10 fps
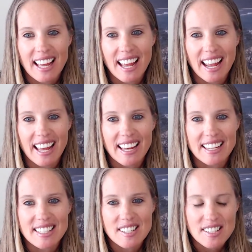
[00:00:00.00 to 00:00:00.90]

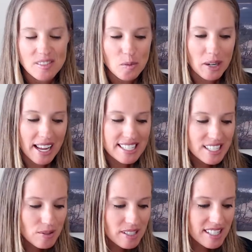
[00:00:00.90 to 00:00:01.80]
And when I
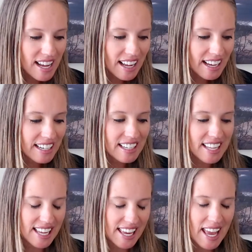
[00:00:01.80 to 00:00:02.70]
did resign,
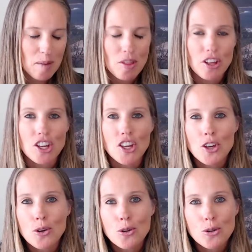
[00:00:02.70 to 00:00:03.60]
it came with a
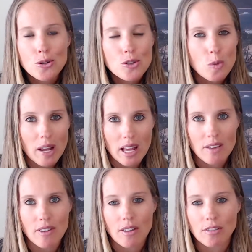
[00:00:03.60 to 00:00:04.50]
huge
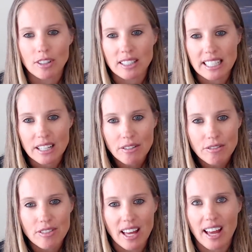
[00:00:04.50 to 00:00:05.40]
wave of
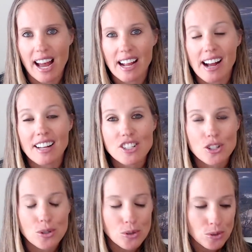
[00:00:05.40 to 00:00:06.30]
relief that I got
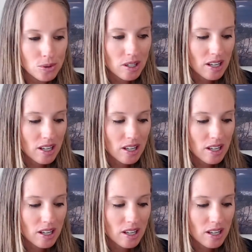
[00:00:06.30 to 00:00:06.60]
to